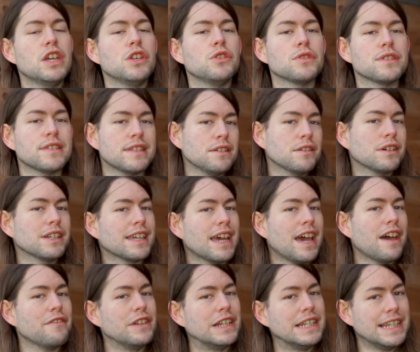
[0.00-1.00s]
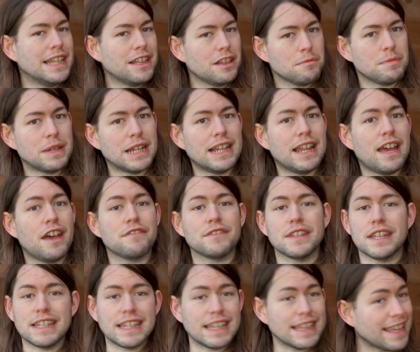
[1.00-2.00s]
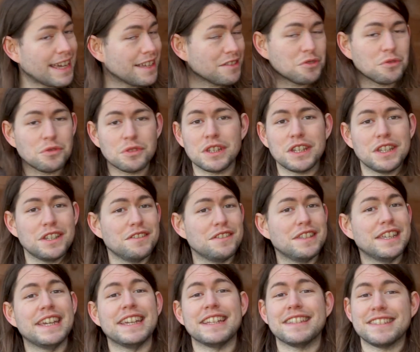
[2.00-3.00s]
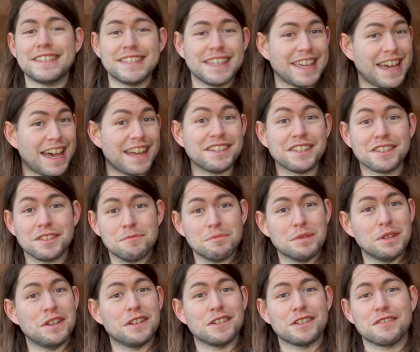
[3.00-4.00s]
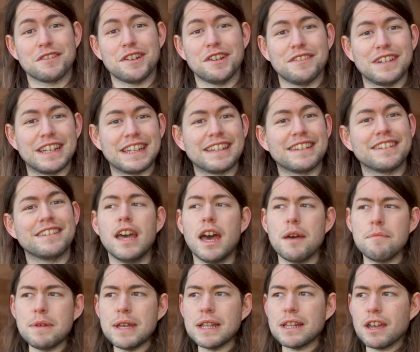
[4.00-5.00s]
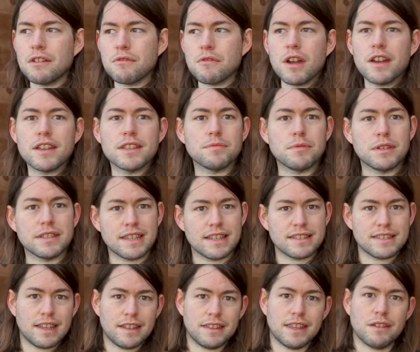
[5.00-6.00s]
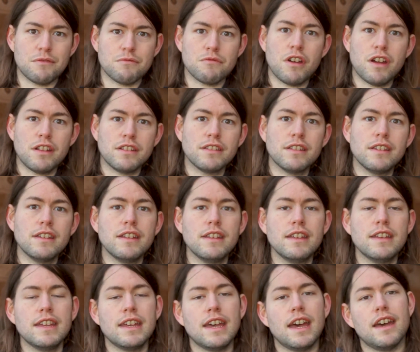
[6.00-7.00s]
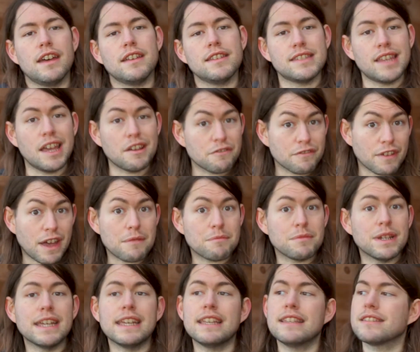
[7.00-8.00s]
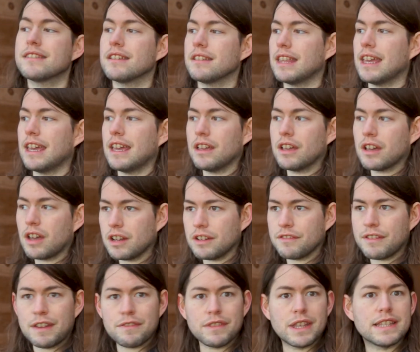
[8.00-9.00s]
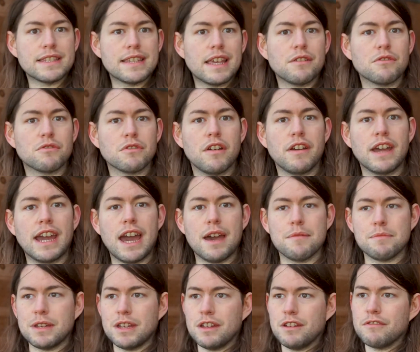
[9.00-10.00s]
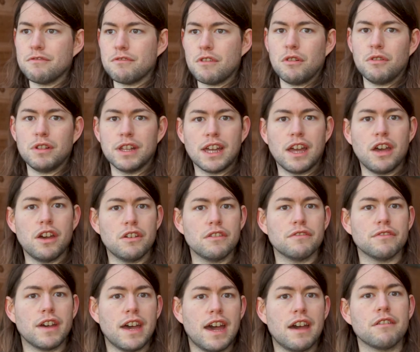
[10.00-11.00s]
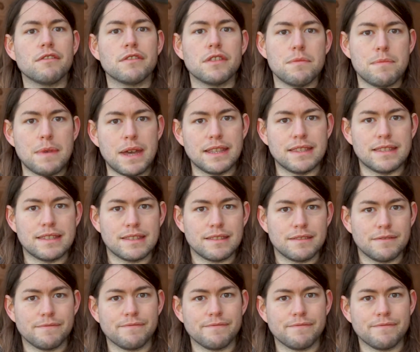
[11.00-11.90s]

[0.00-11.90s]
you're still going to have a little bit left, and that's all that you need to get another plant growing. A bit like raspberries, that's how they run. Same family, so they kind of have that same growing habit of rolling over out of the beds.